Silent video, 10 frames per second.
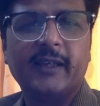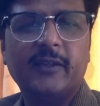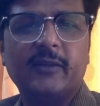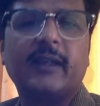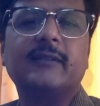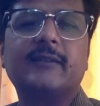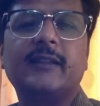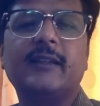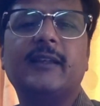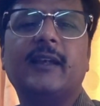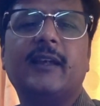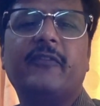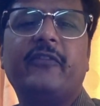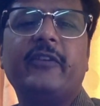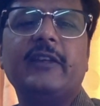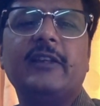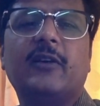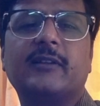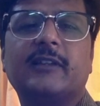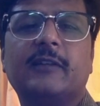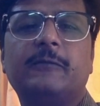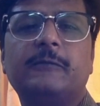You can see, feel yourself.